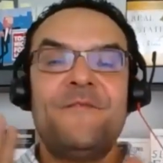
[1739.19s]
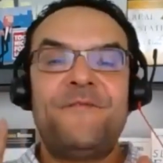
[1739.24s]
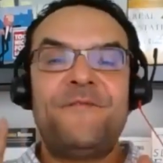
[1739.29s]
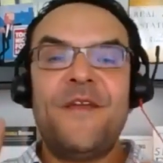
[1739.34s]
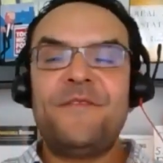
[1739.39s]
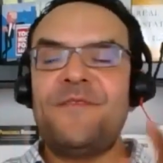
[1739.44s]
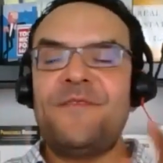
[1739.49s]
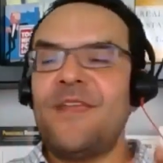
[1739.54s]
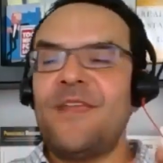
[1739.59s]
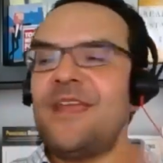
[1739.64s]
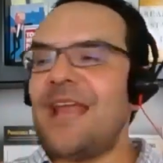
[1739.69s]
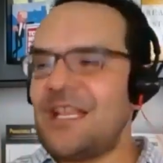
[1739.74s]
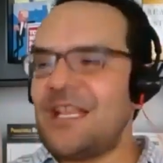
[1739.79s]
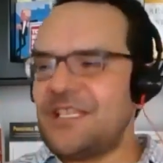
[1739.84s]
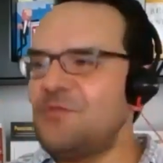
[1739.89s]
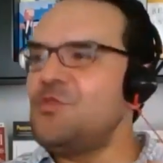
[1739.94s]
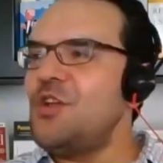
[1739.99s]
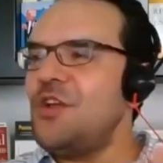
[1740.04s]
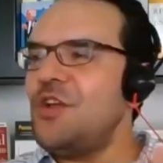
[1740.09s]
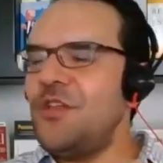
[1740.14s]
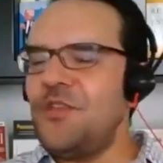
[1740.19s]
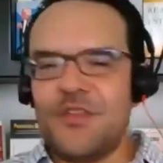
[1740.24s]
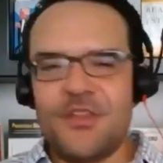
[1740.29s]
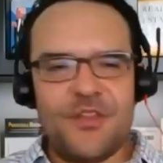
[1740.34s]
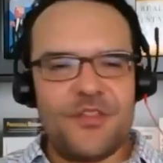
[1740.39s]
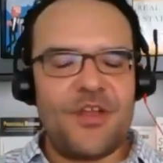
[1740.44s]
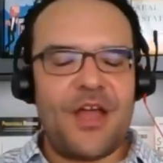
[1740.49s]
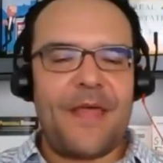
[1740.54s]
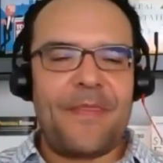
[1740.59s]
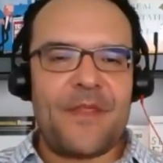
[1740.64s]
15. Actually, look
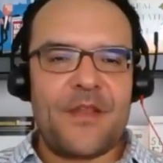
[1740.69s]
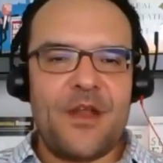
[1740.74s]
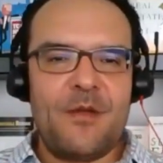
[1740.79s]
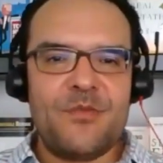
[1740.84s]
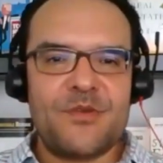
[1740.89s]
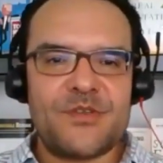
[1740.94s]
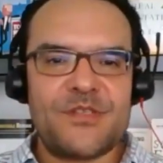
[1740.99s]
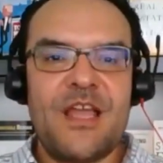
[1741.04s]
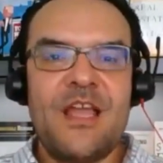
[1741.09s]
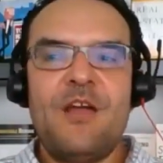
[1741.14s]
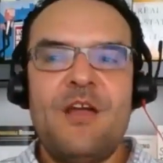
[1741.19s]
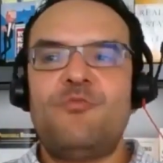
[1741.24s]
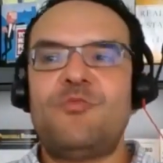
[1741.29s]
at the numbers.